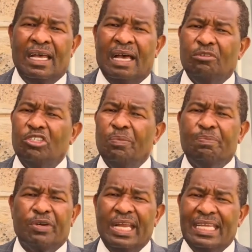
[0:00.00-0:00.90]
I'm also
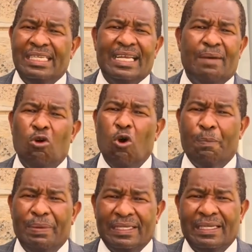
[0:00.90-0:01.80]
praying and I'm
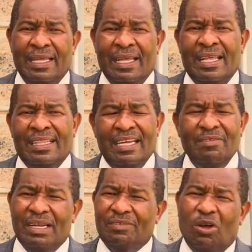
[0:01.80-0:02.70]
hoping that
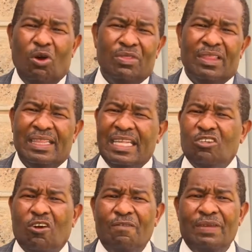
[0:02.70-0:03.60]
even after all
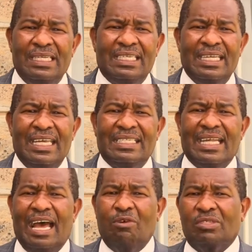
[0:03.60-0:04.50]
this COVID is
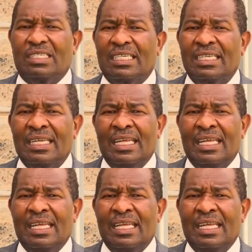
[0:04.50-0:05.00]
out,